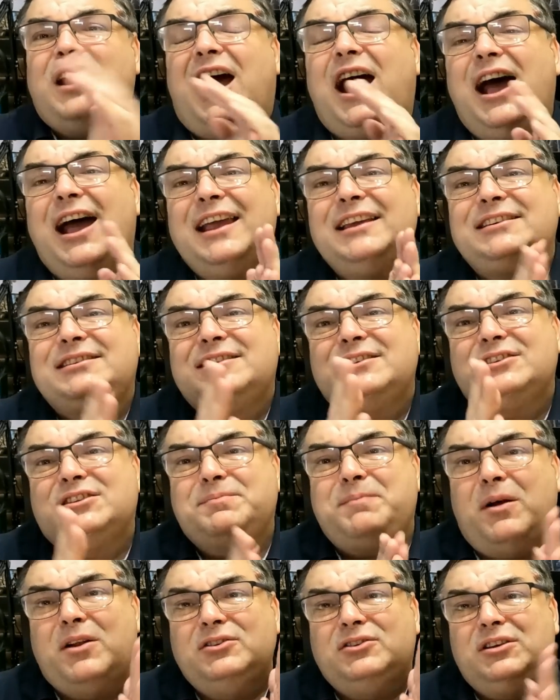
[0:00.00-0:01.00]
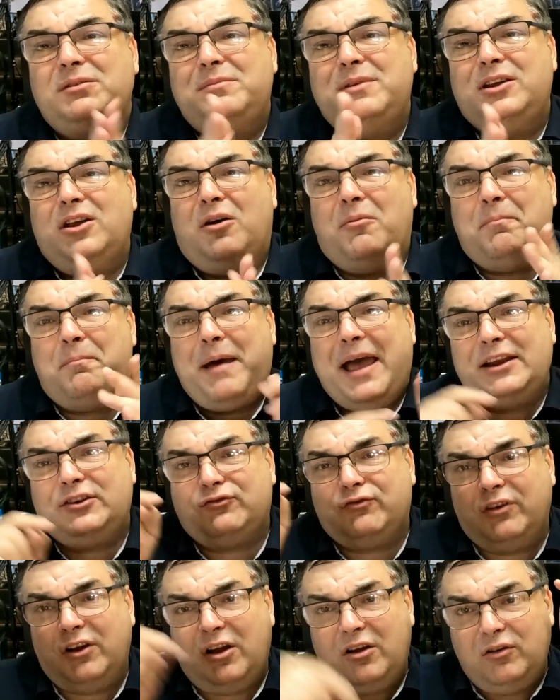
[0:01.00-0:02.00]
Guys, sponsor me on
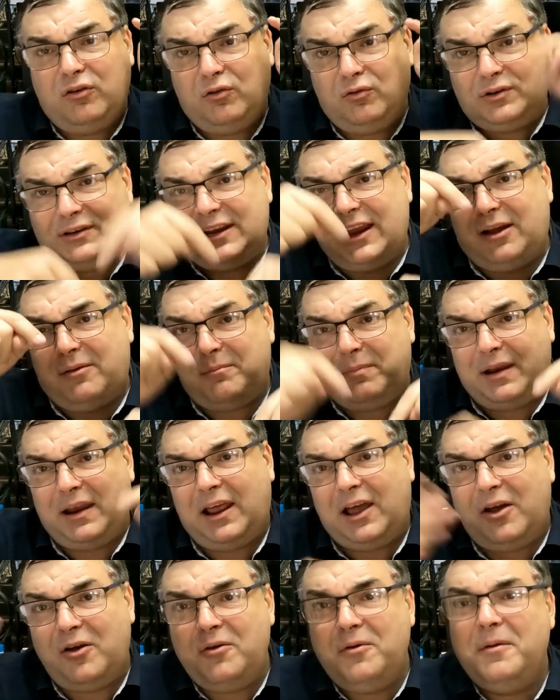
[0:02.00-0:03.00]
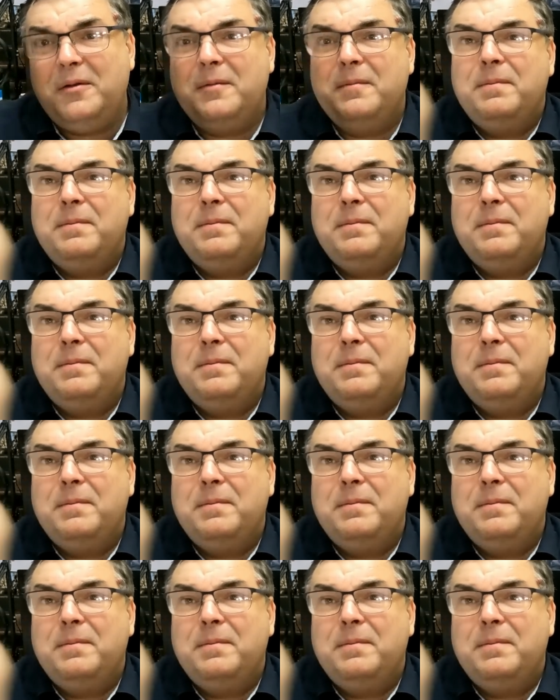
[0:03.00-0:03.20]
Patreon. Look down below.